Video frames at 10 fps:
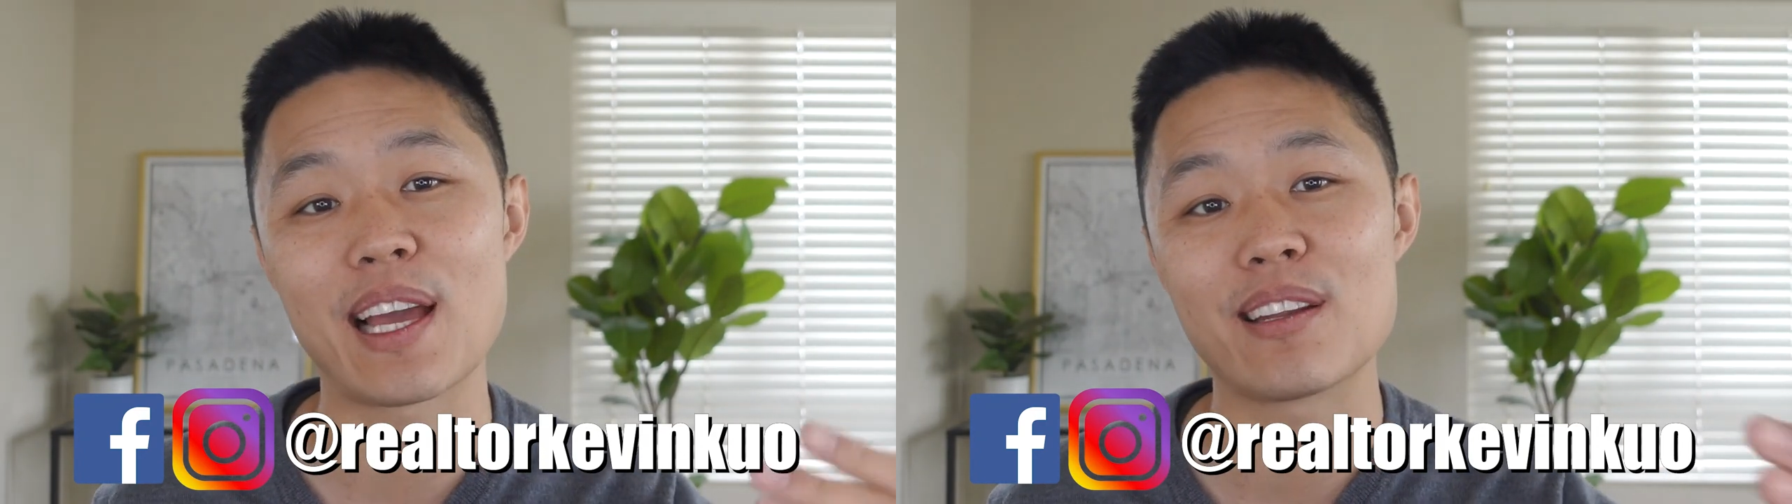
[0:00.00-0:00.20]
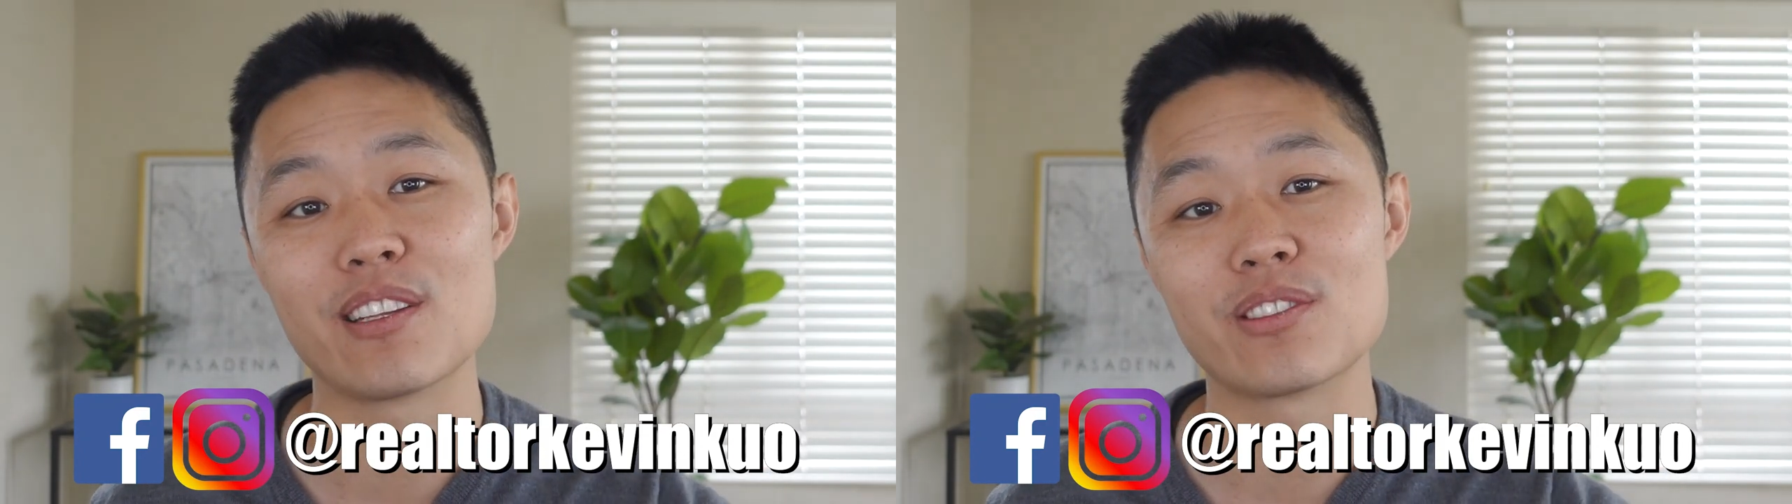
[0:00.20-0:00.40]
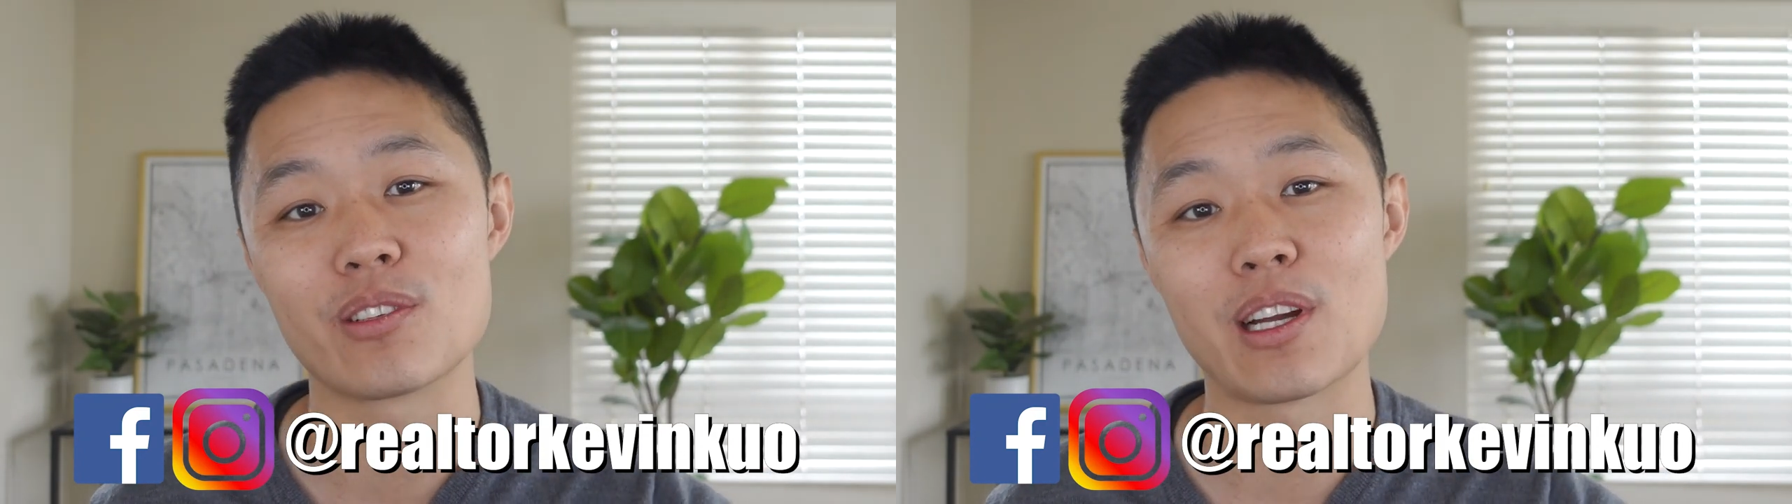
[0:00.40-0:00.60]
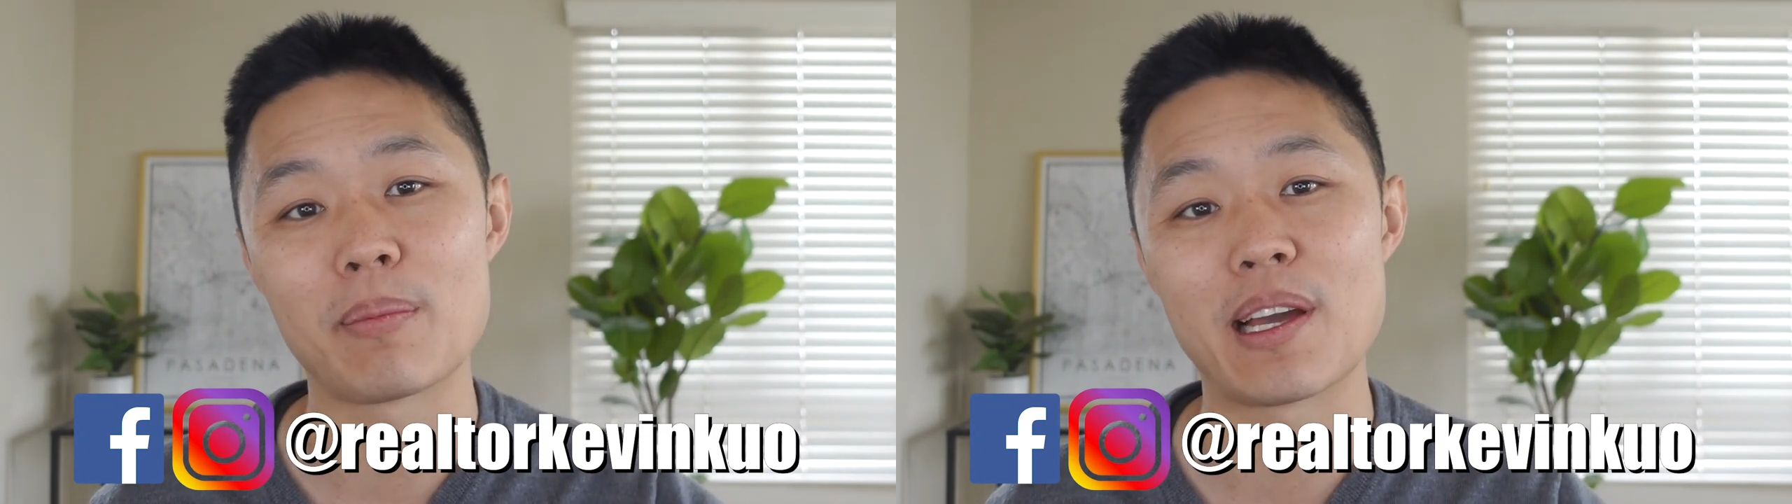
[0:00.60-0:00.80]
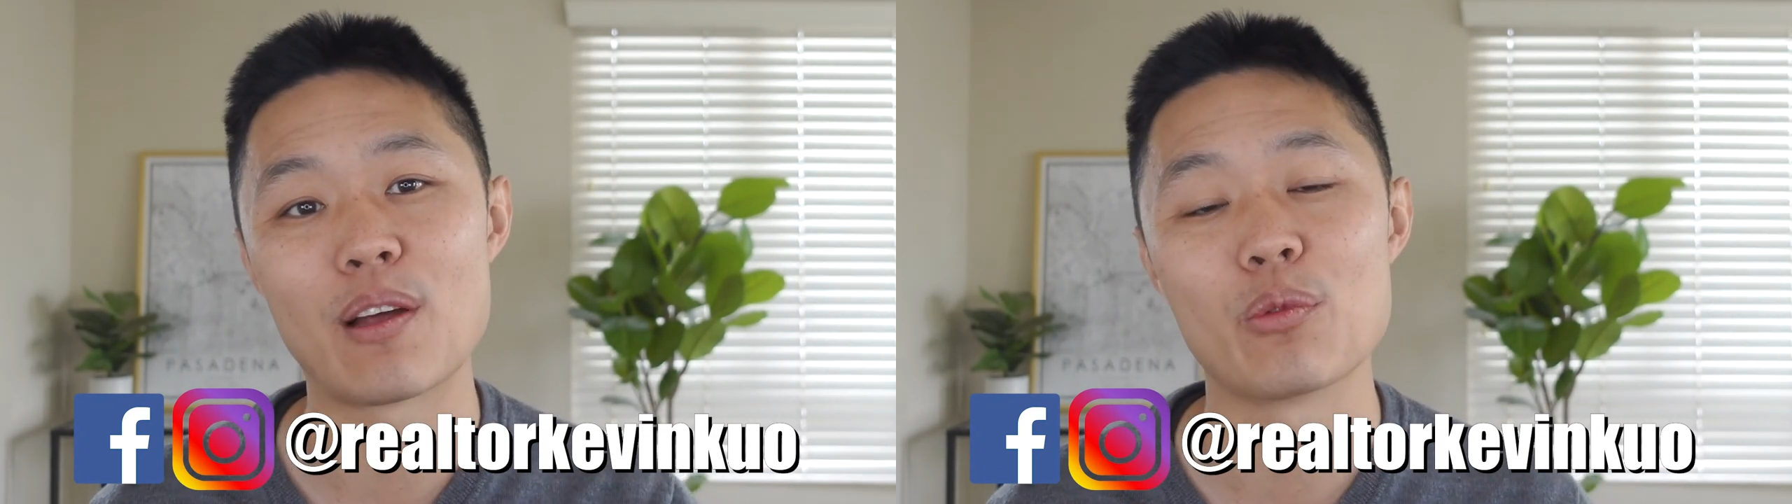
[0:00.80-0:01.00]
and
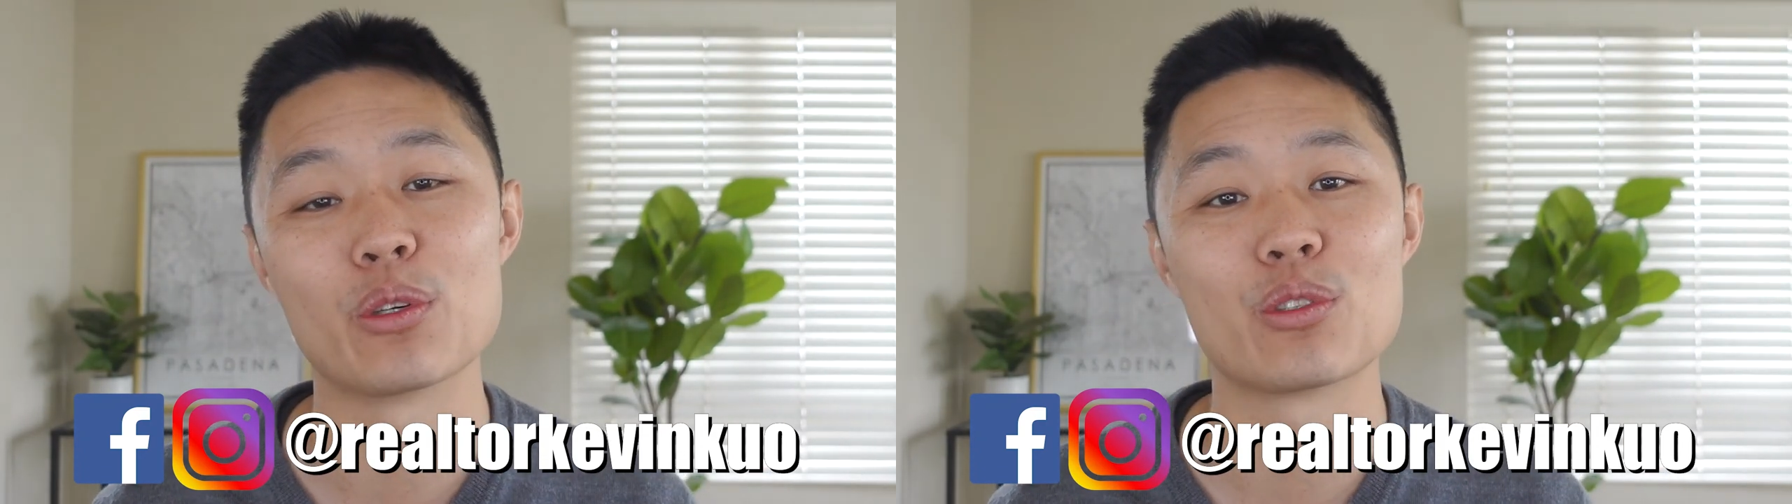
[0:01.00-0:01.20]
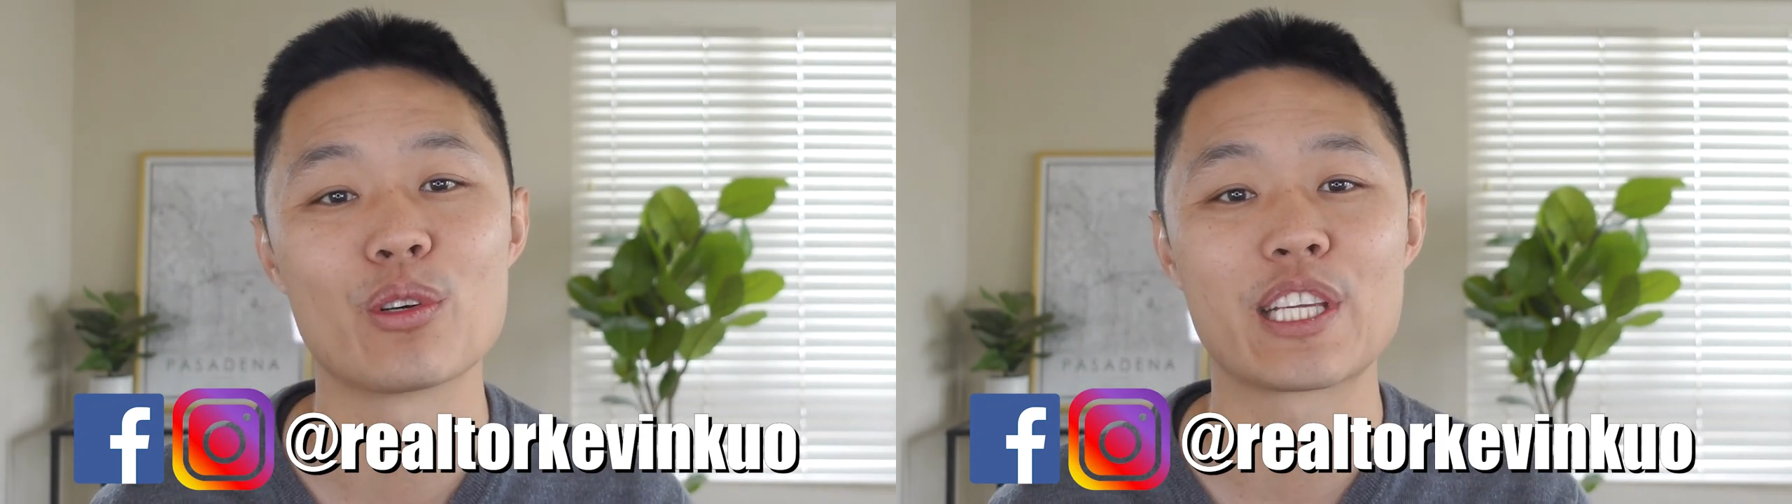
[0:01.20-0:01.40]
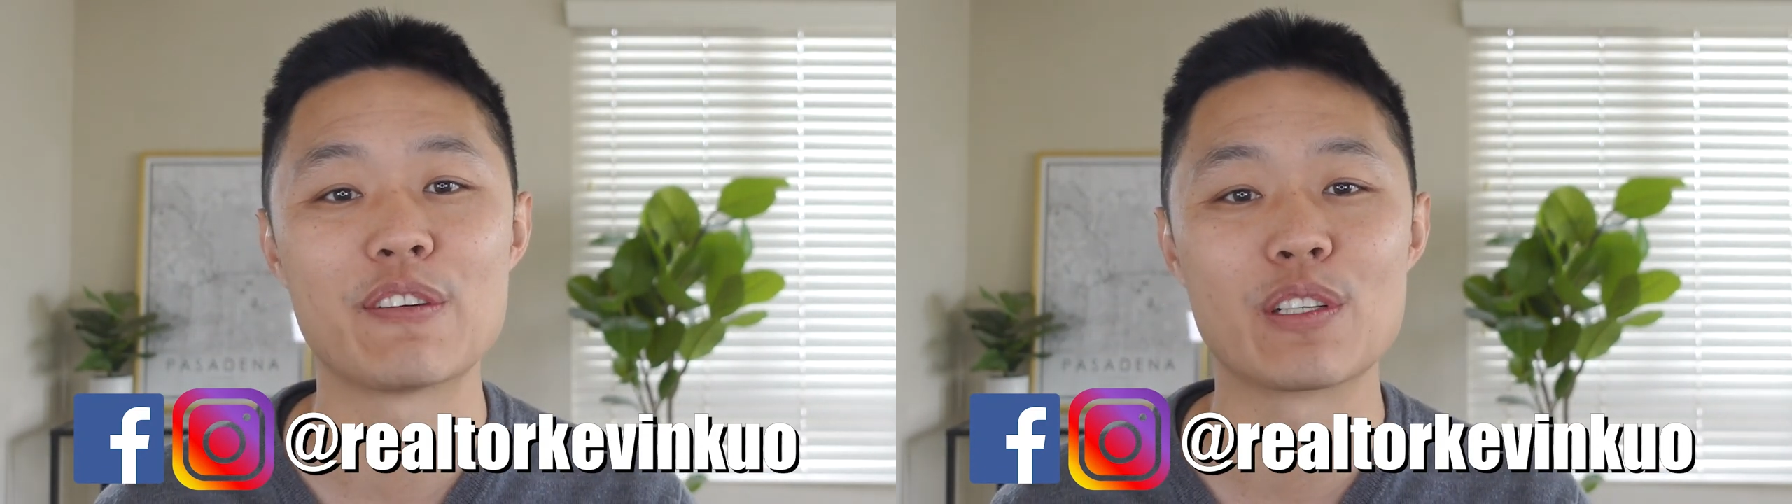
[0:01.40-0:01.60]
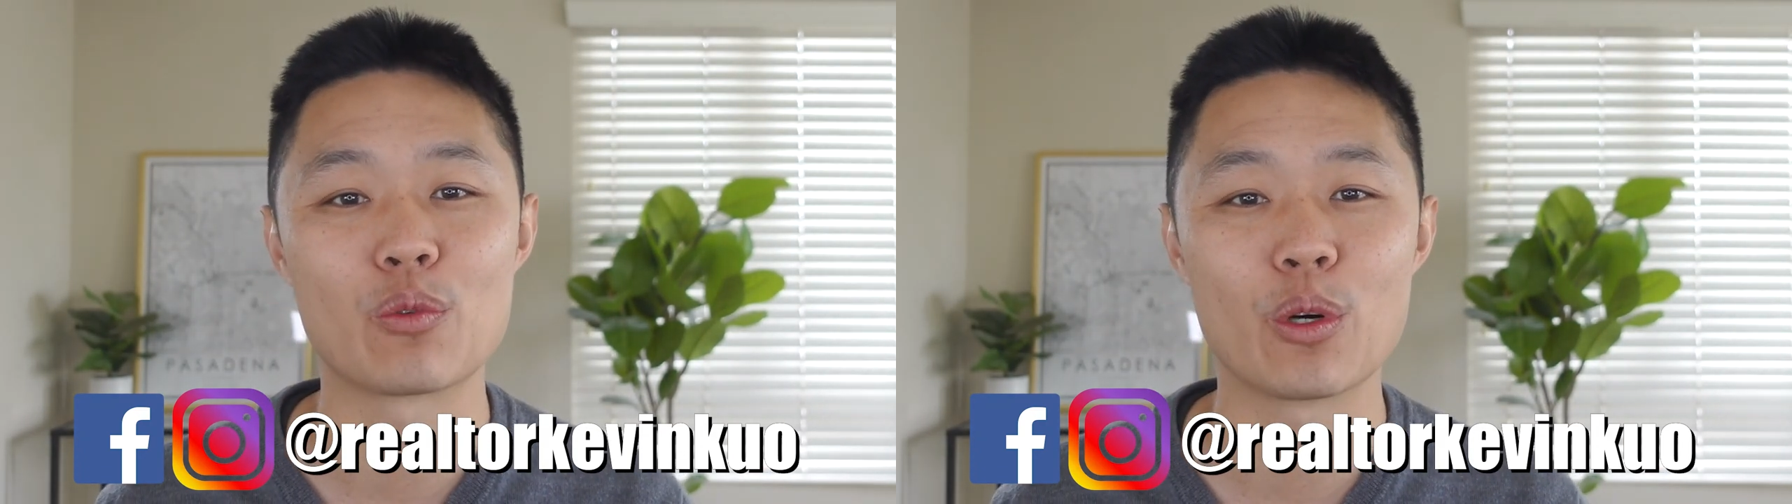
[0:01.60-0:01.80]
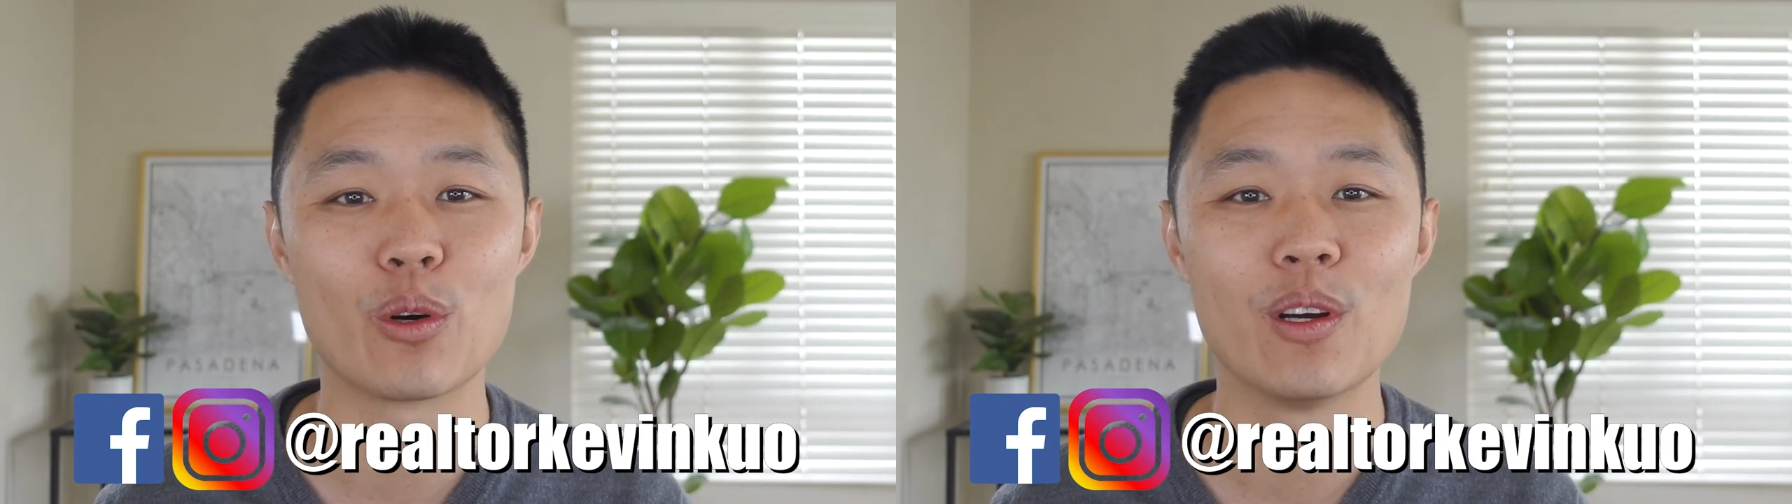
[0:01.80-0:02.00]
Instagram at Realtor Kevin
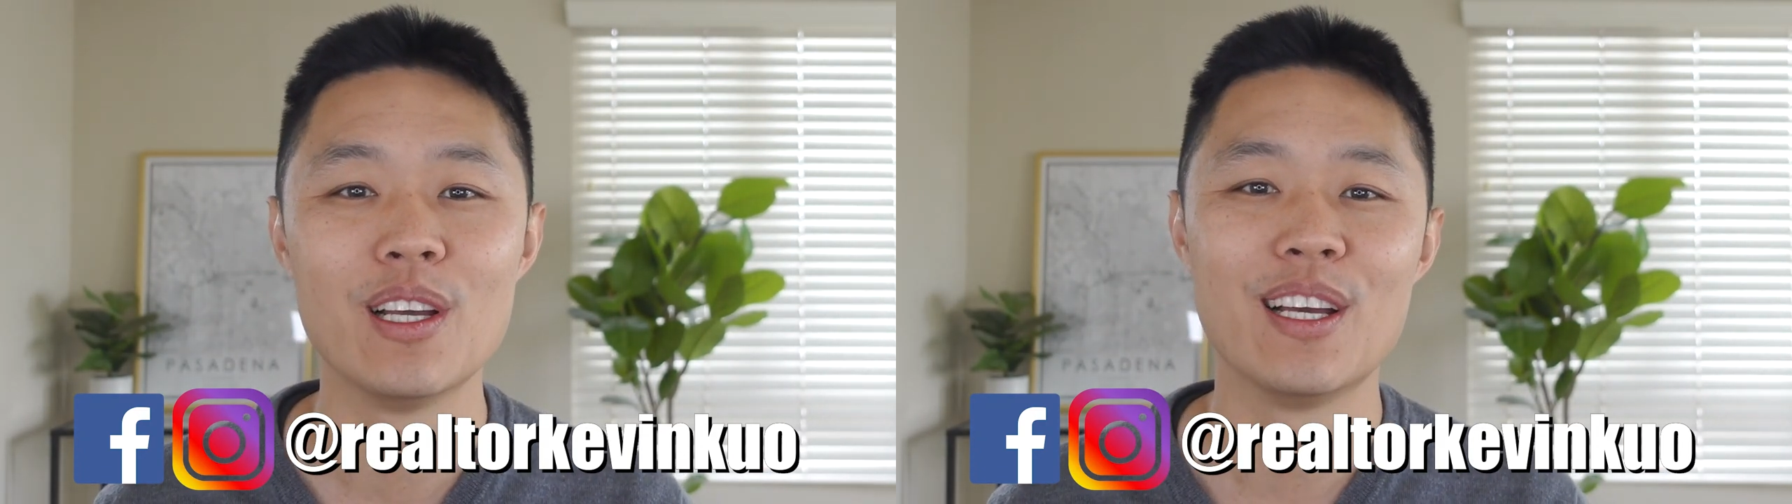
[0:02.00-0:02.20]
Kuo.